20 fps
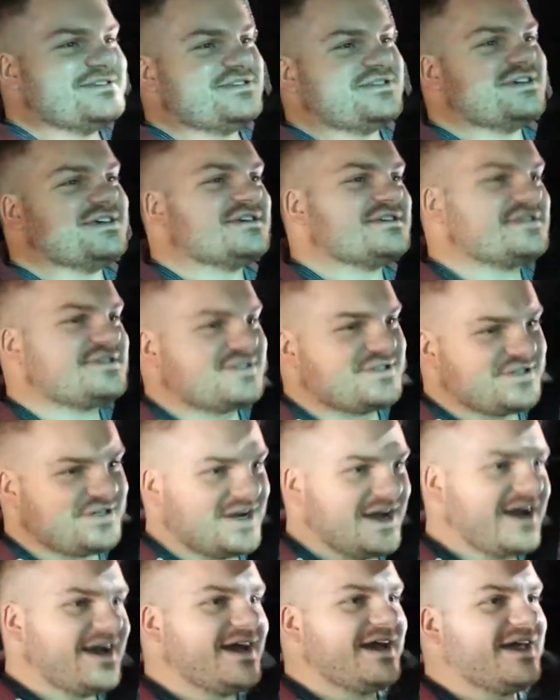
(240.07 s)
just
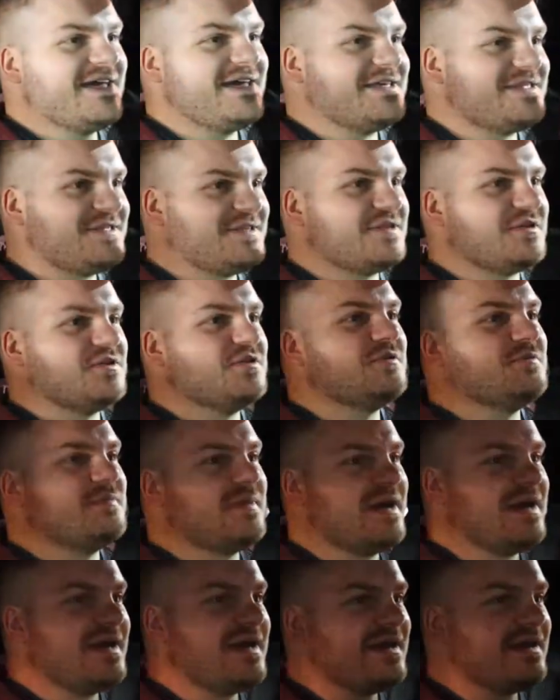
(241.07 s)
try to
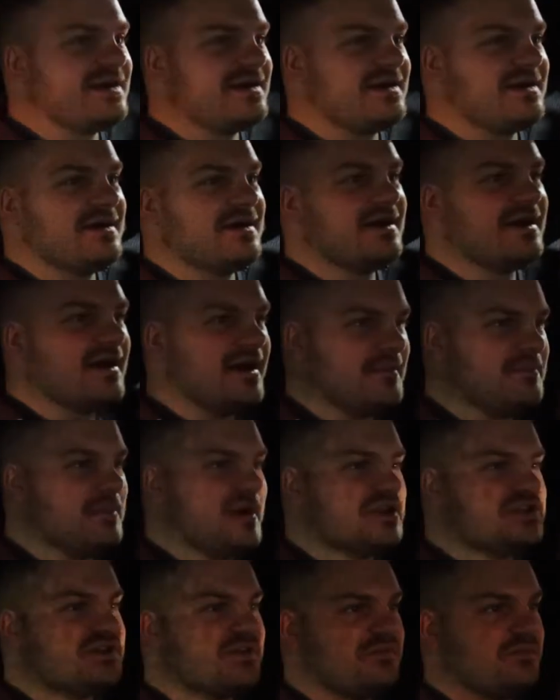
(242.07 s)
make
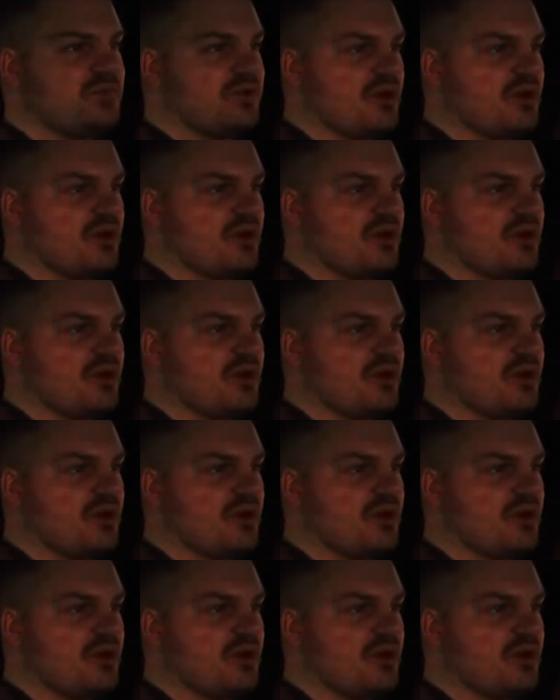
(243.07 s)
bunch of